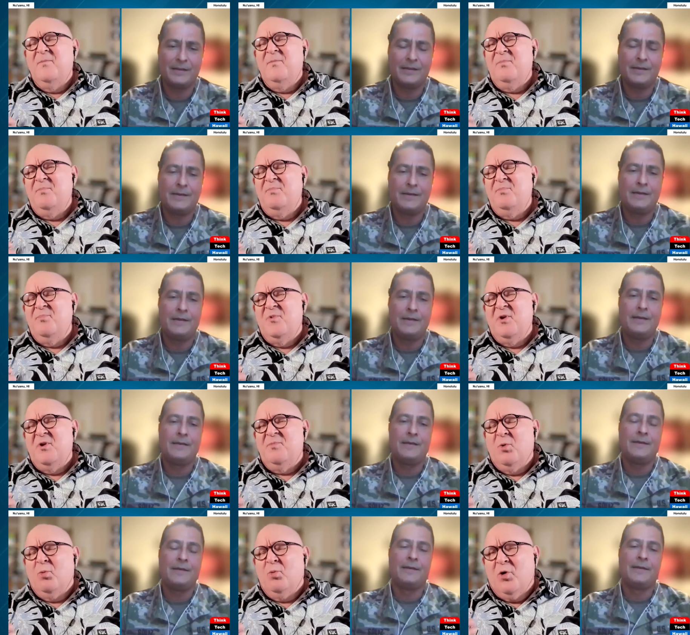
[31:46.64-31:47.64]

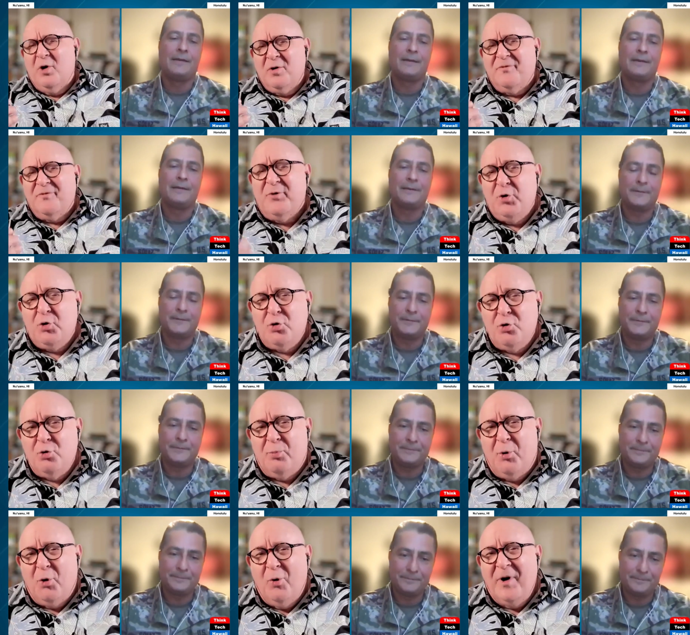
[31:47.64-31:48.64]

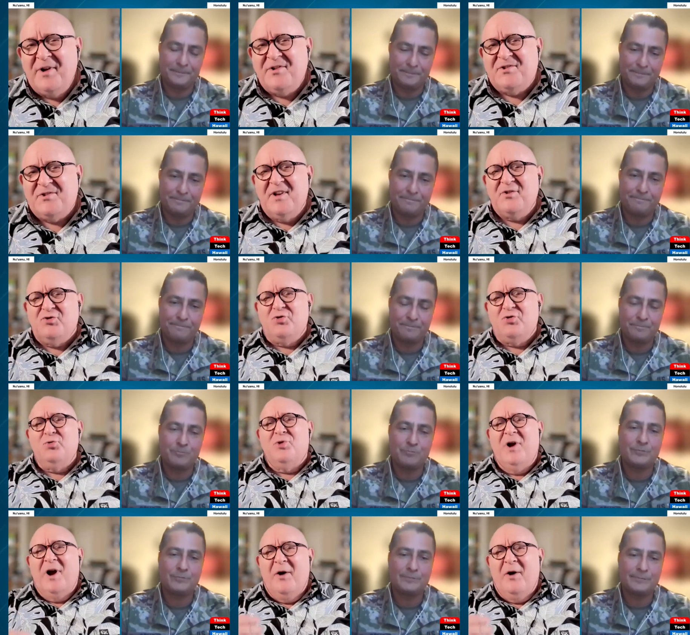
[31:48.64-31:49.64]
Speaker 1: worldview points that
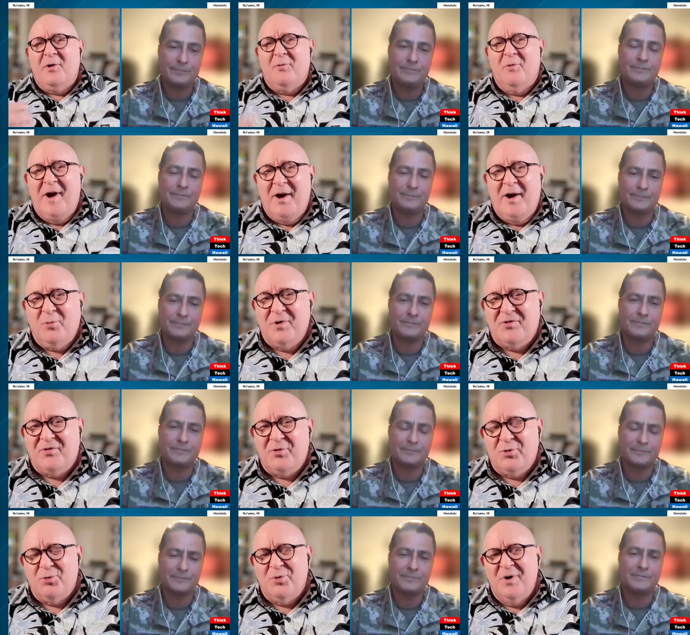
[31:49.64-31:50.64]
you carry around
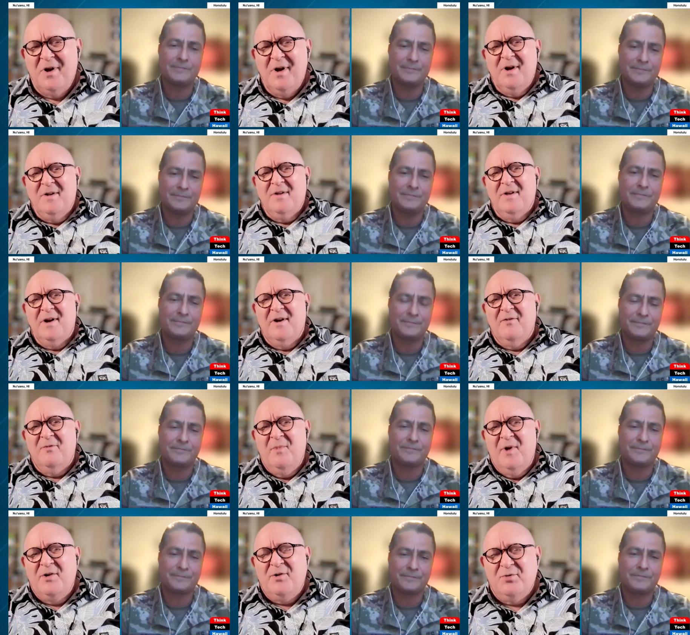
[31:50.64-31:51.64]
with you that
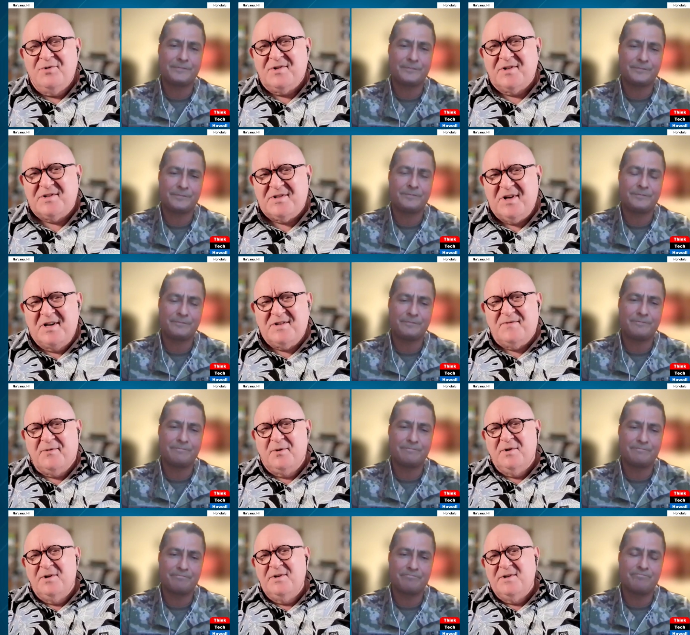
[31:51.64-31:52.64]
have made you
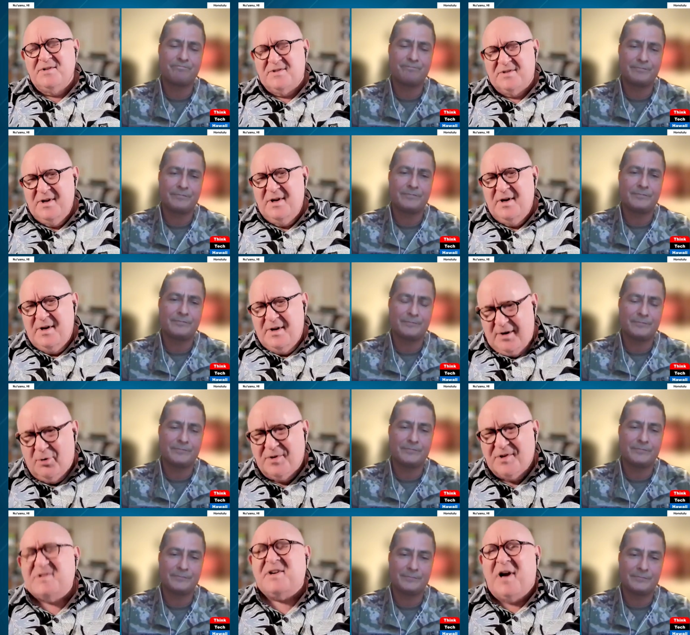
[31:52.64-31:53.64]
successful in this,
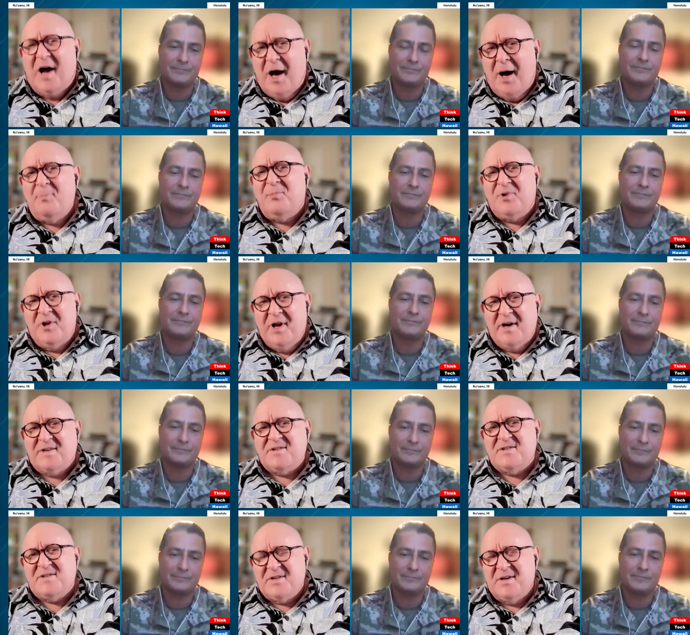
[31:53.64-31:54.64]
this complex